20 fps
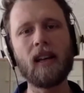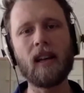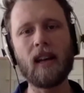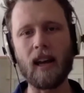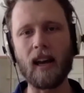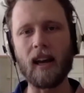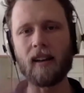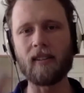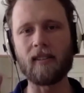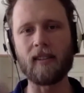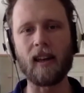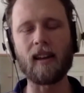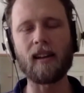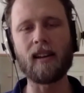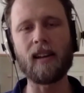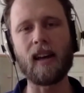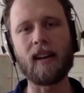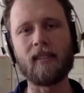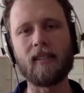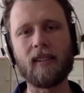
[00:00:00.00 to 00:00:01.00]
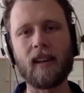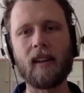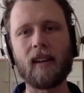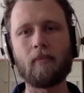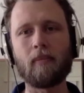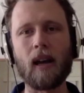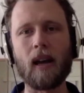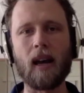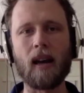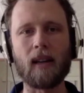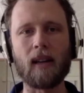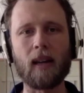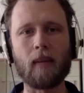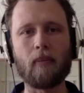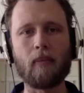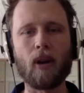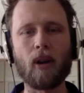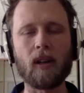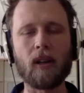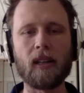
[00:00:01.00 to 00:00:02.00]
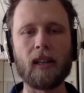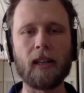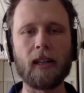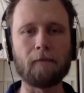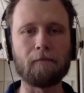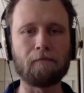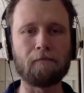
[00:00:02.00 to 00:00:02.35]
How does that get broken down?